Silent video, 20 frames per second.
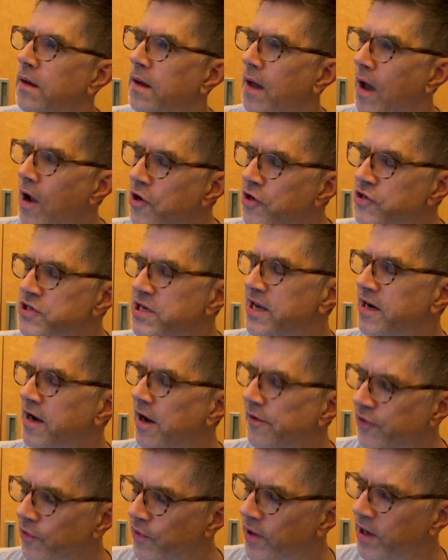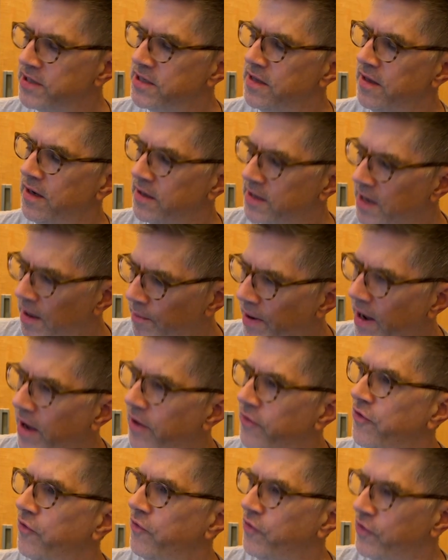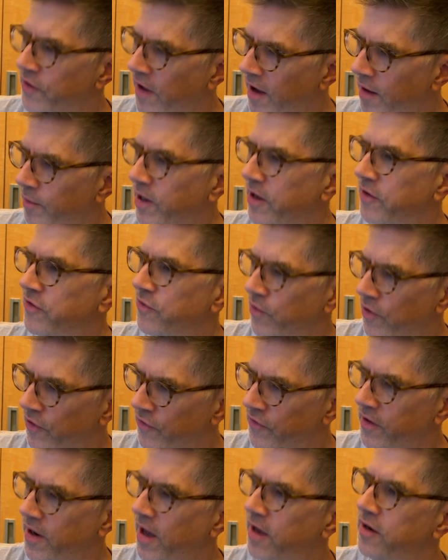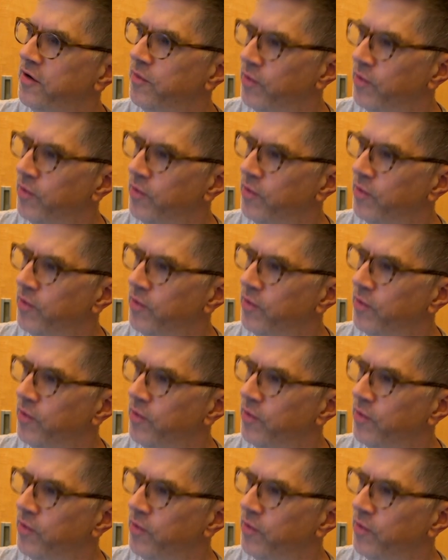Okay, so getting off the rails and then it compounds over time and gets worse. And how do you bring it